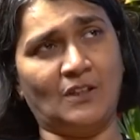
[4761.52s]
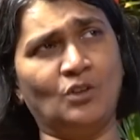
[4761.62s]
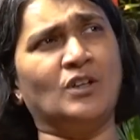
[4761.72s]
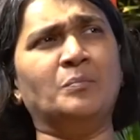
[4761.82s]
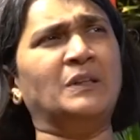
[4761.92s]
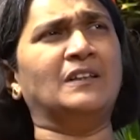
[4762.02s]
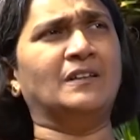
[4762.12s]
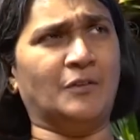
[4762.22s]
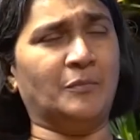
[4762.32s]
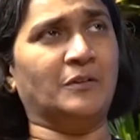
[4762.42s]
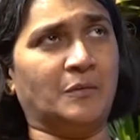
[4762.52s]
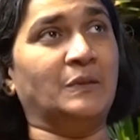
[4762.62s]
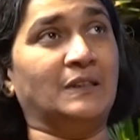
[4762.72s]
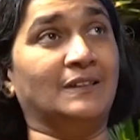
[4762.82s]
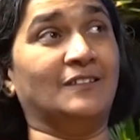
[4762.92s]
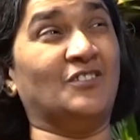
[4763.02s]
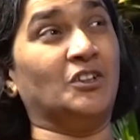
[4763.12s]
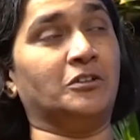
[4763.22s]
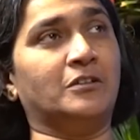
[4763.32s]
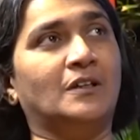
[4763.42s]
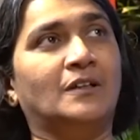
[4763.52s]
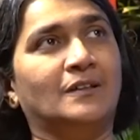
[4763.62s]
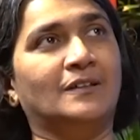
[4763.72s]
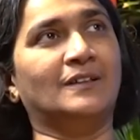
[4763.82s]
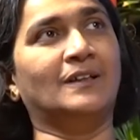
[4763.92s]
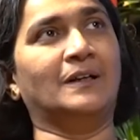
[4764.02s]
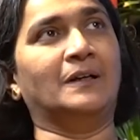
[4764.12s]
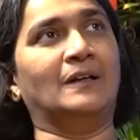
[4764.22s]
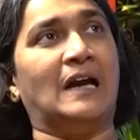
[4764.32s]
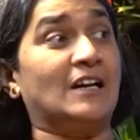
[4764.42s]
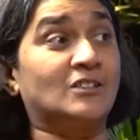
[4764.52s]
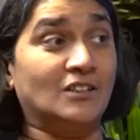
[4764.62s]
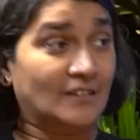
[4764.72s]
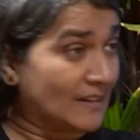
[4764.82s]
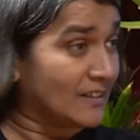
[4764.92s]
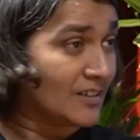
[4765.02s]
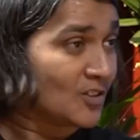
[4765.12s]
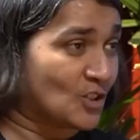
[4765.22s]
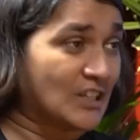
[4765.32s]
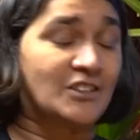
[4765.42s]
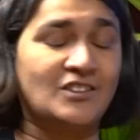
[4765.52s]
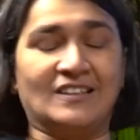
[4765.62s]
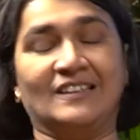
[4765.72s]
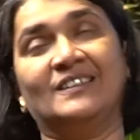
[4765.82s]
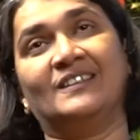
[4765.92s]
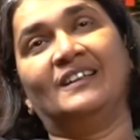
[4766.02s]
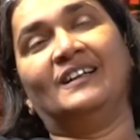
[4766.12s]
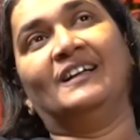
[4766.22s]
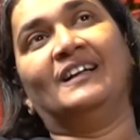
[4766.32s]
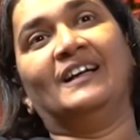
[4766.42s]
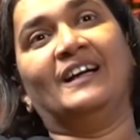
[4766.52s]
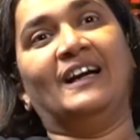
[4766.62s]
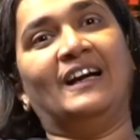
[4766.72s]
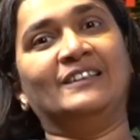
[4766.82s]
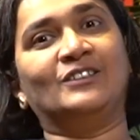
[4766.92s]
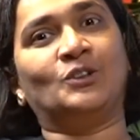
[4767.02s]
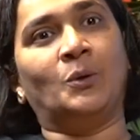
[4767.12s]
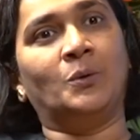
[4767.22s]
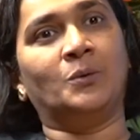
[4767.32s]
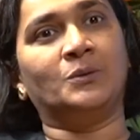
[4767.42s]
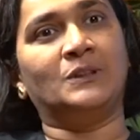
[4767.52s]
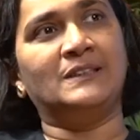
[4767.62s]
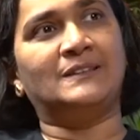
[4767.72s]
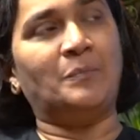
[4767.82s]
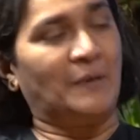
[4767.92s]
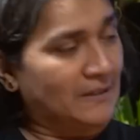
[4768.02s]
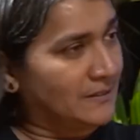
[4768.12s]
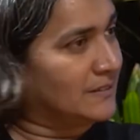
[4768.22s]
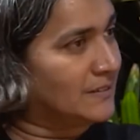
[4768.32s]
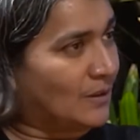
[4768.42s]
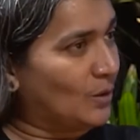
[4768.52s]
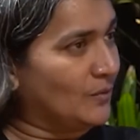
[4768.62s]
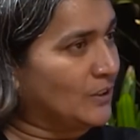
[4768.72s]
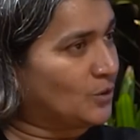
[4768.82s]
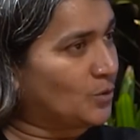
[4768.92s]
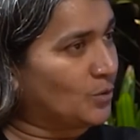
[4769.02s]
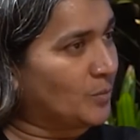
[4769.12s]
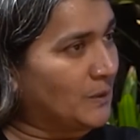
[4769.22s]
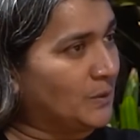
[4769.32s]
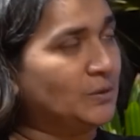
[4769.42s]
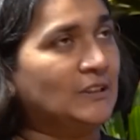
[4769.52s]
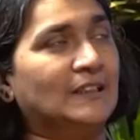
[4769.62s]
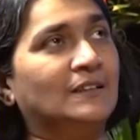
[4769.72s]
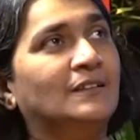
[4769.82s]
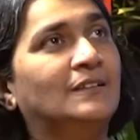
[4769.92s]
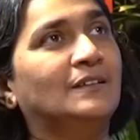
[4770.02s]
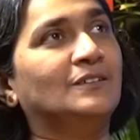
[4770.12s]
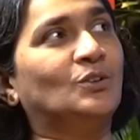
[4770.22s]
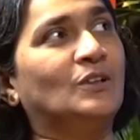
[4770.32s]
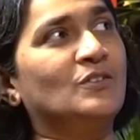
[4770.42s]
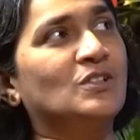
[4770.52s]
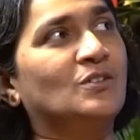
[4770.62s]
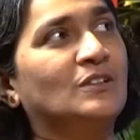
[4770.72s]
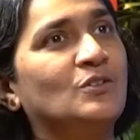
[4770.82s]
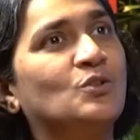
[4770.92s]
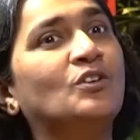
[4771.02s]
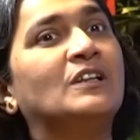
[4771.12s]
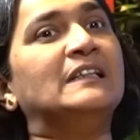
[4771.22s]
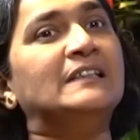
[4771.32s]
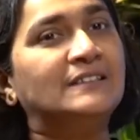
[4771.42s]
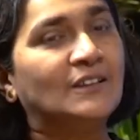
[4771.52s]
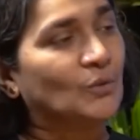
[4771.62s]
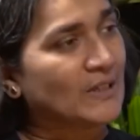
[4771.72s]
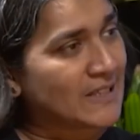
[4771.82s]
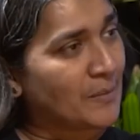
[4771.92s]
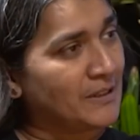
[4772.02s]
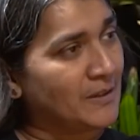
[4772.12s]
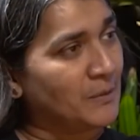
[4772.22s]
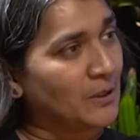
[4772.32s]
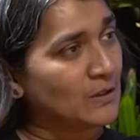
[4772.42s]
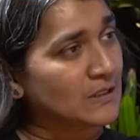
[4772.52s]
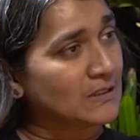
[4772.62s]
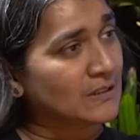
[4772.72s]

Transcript: not a completely different, but a completely different accelerated trajectory. And so these comparisons are always thrown about, and so there was good reason to examine it, because